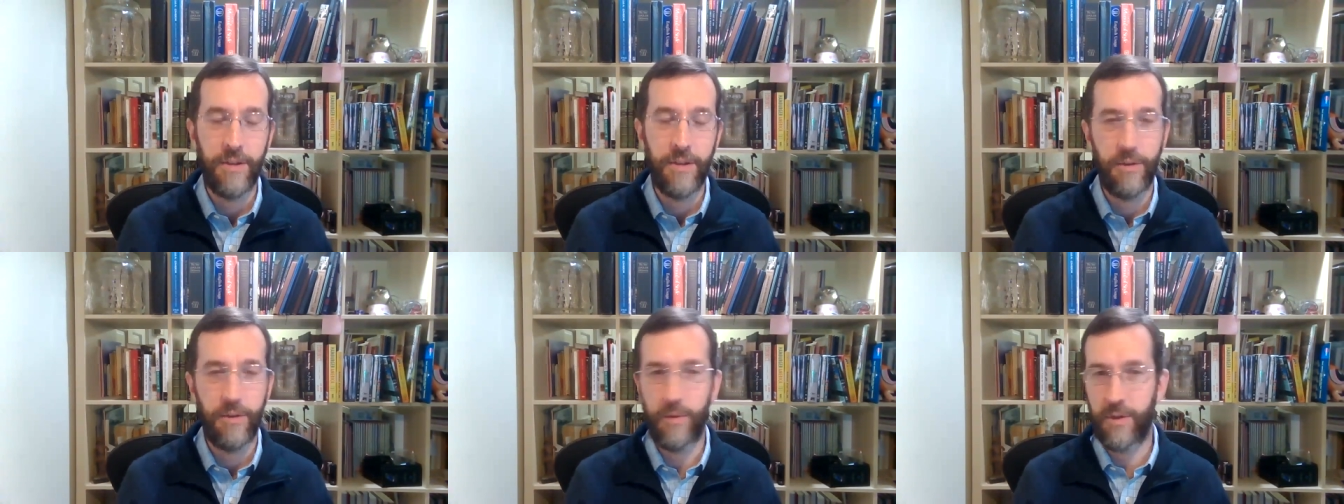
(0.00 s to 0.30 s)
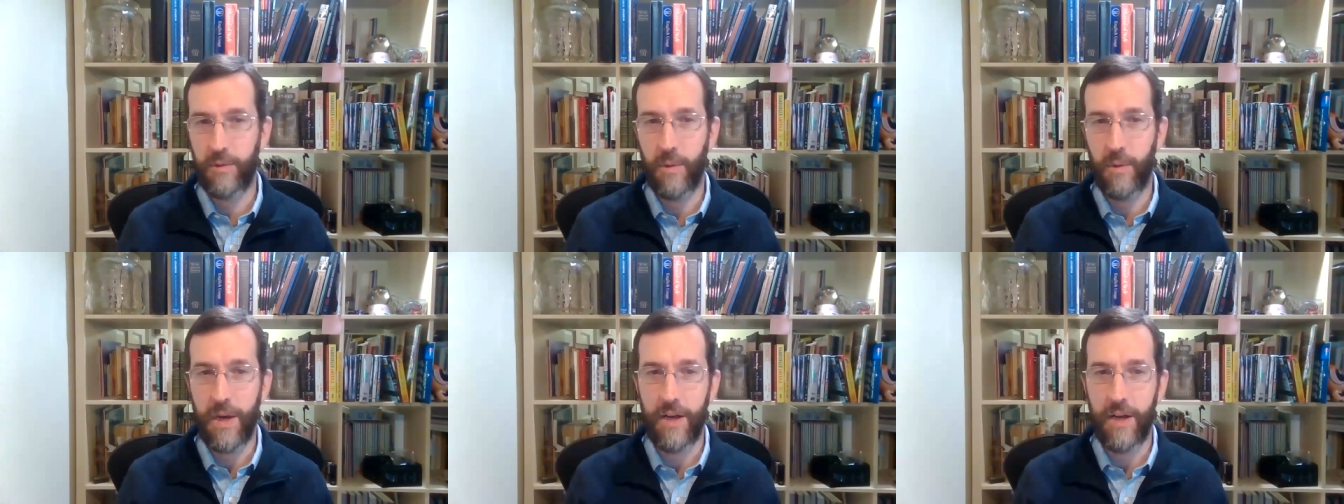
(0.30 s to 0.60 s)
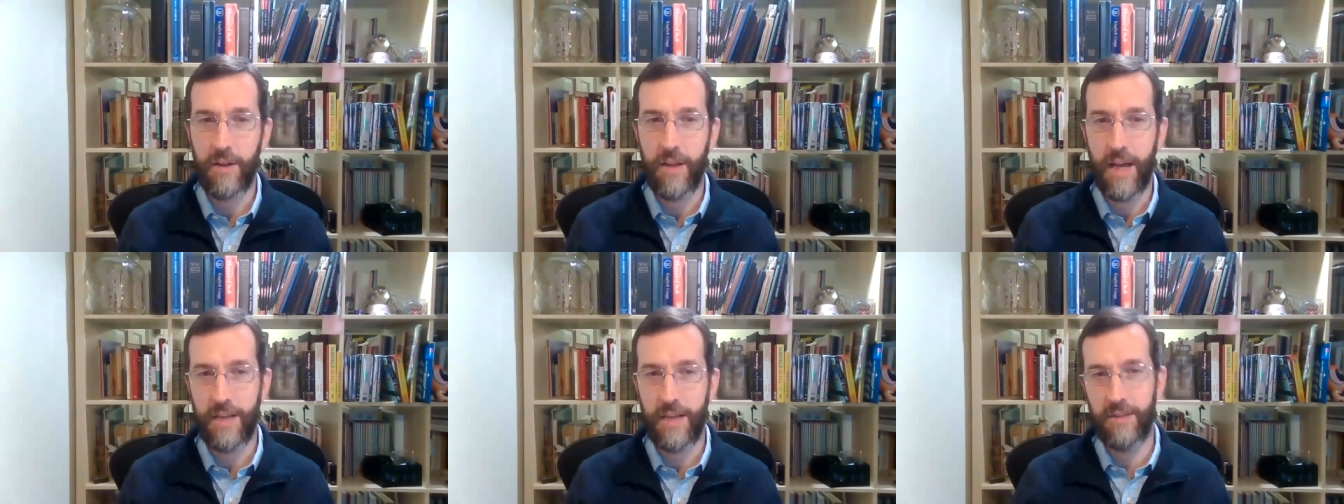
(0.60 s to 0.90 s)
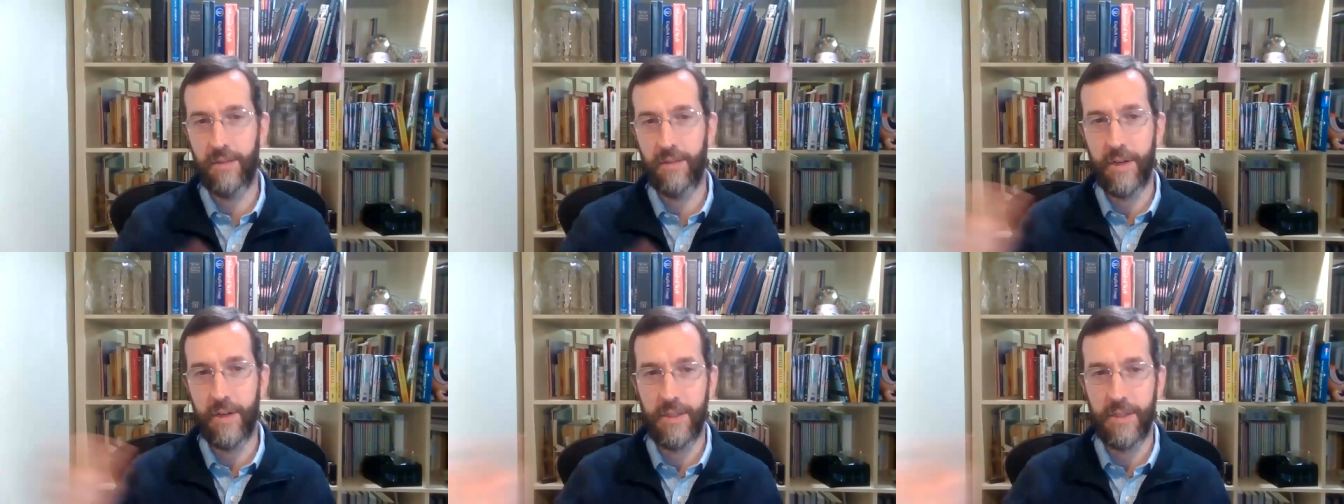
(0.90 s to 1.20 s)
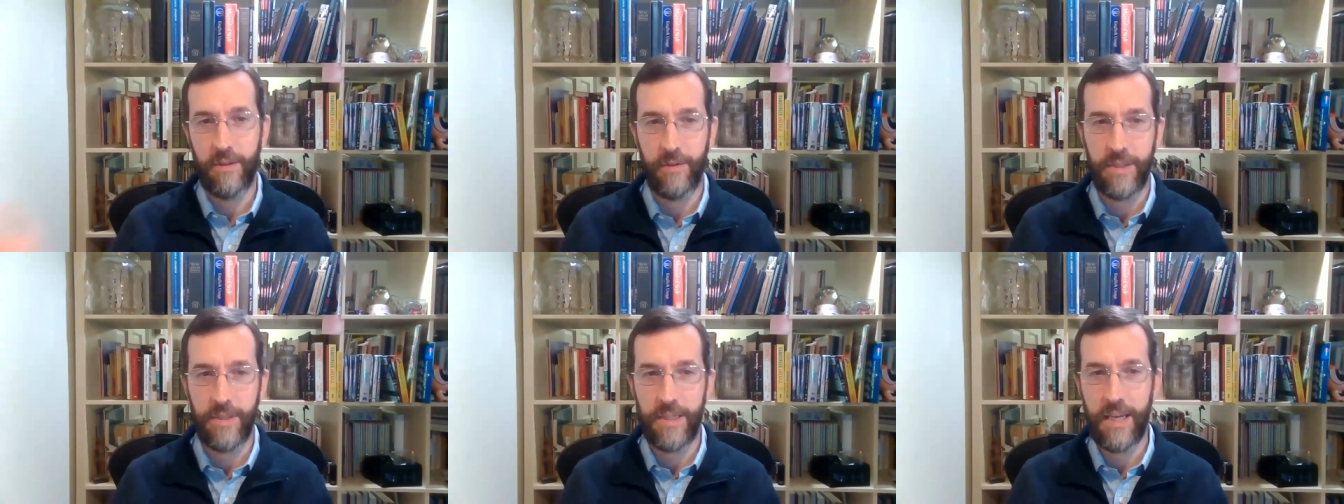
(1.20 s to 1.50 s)
do as well as the very
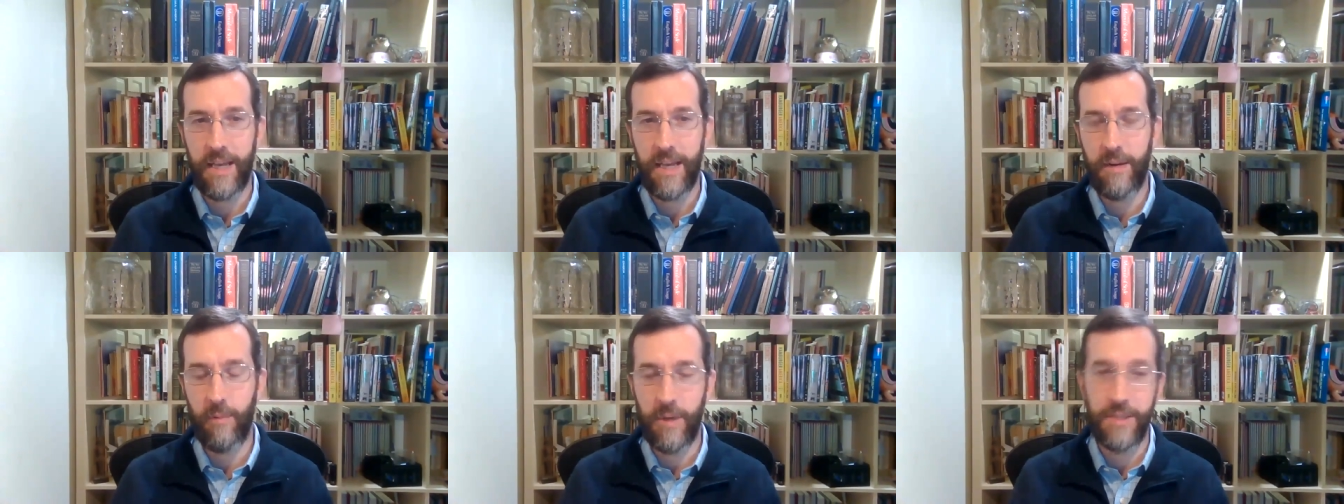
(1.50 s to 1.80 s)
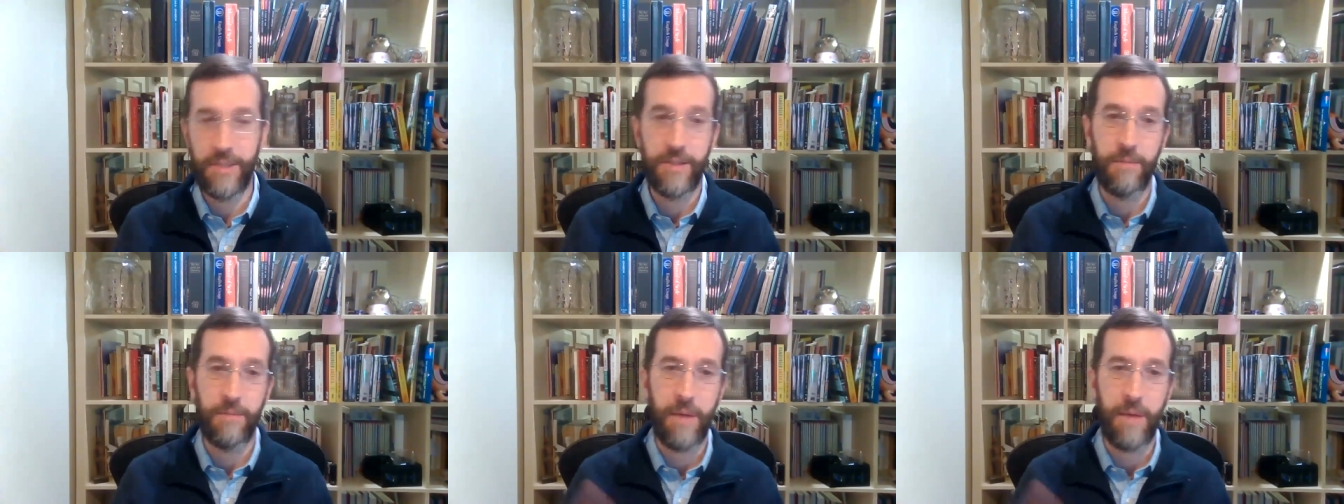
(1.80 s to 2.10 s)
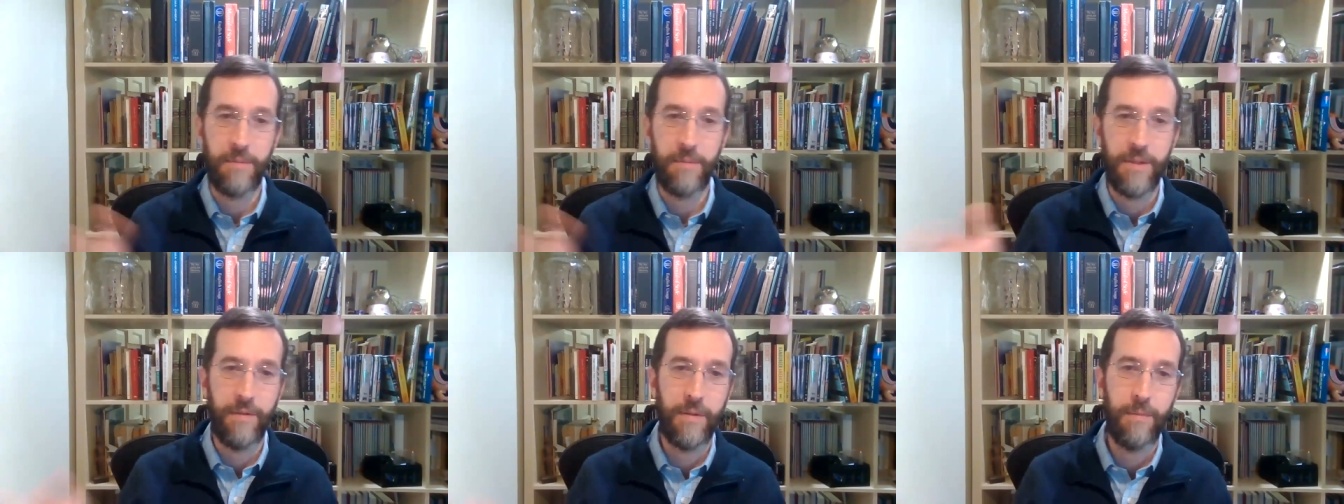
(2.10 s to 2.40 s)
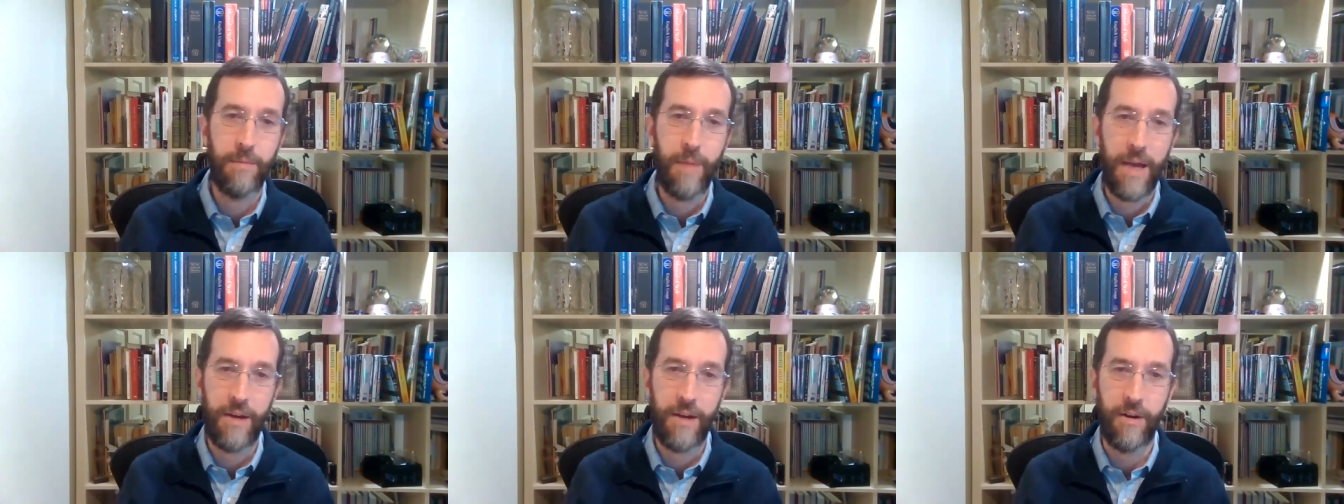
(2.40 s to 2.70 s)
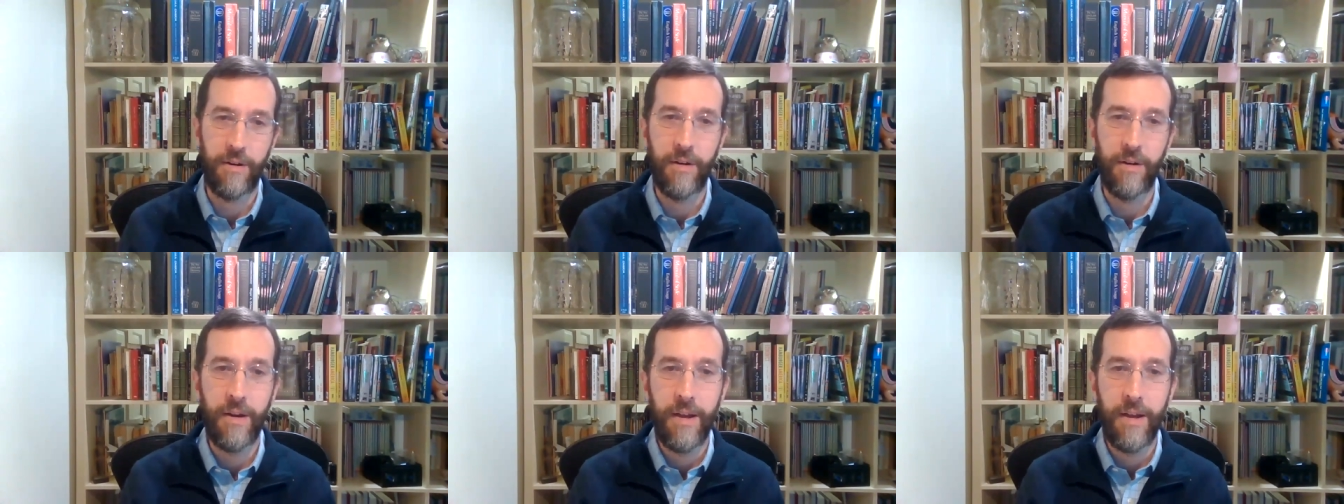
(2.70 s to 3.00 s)
sophisticated ones, sometimes even
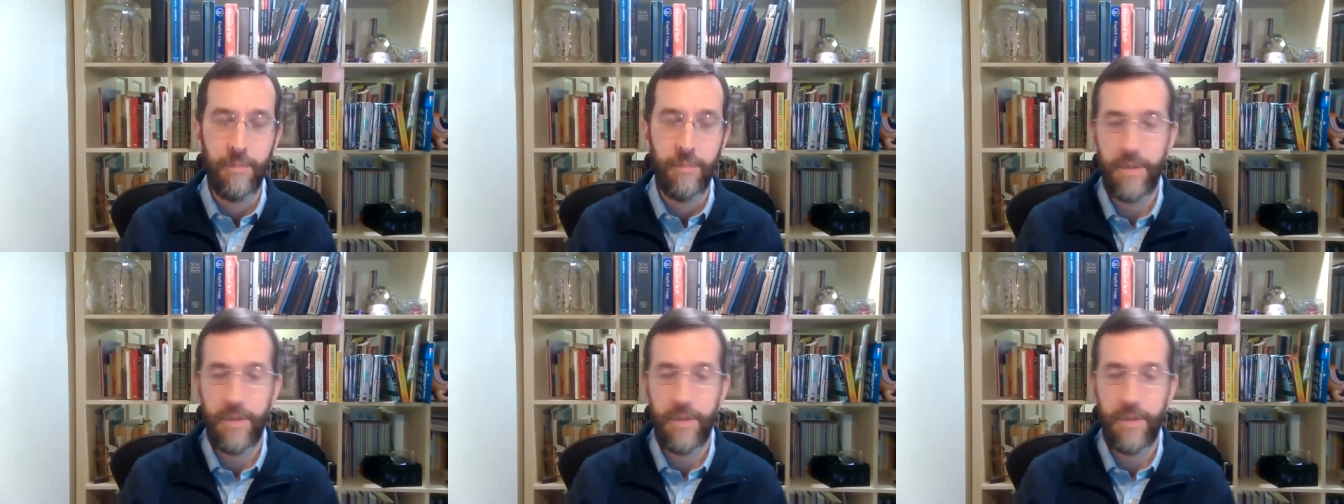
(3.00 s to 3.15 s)
better,